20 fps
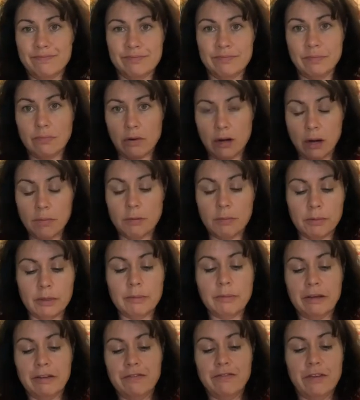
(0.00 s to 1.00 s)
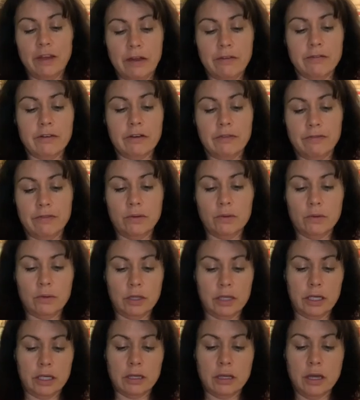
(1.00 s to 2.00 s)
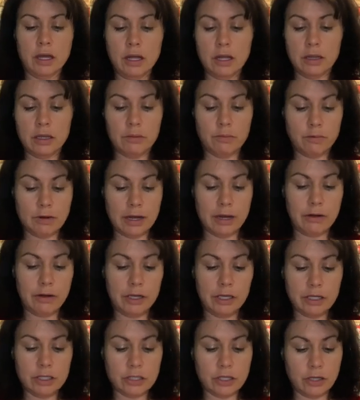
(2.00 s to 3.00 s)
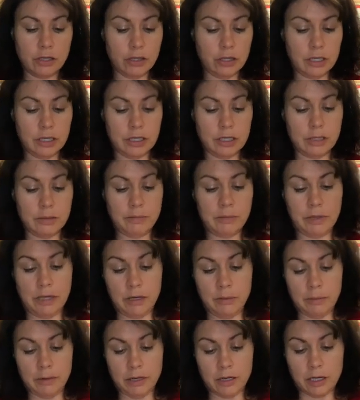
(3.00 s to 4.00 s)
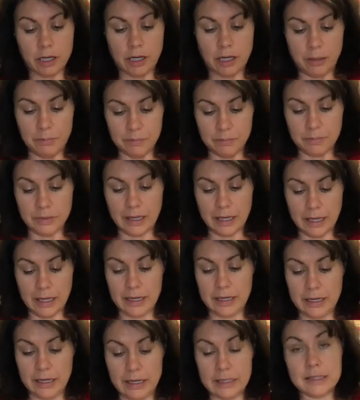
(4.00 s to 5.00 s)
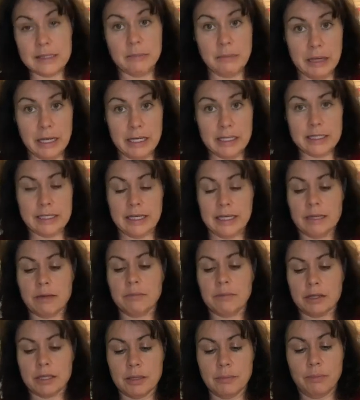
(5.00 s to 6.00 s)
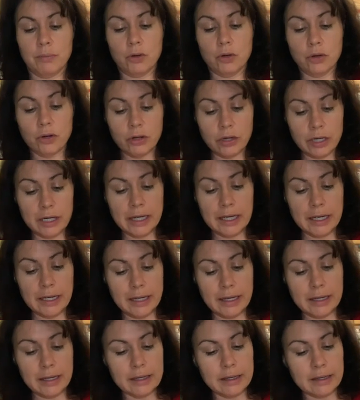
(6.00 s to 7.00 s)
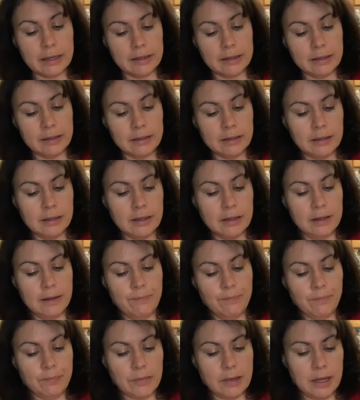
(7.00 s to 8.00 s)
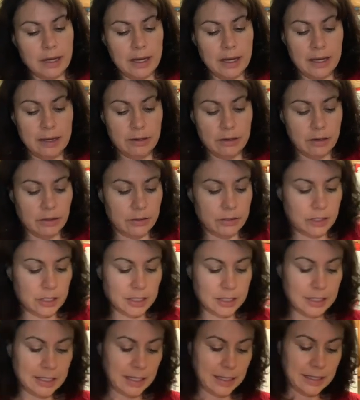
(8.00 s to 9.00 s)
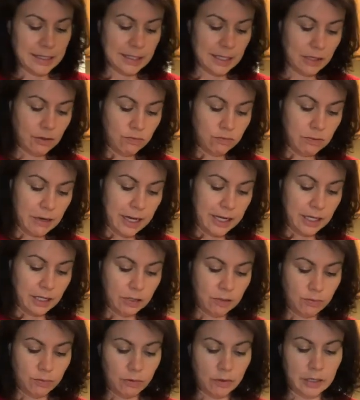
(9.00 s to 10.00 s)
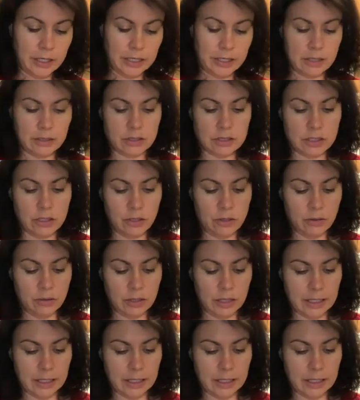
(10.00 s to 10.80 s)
probably my favorite fueling. The brownie is good, the peanut butter cup candy is amazing, but the pudding, I don't know, it just tastes like regular pudding. There's no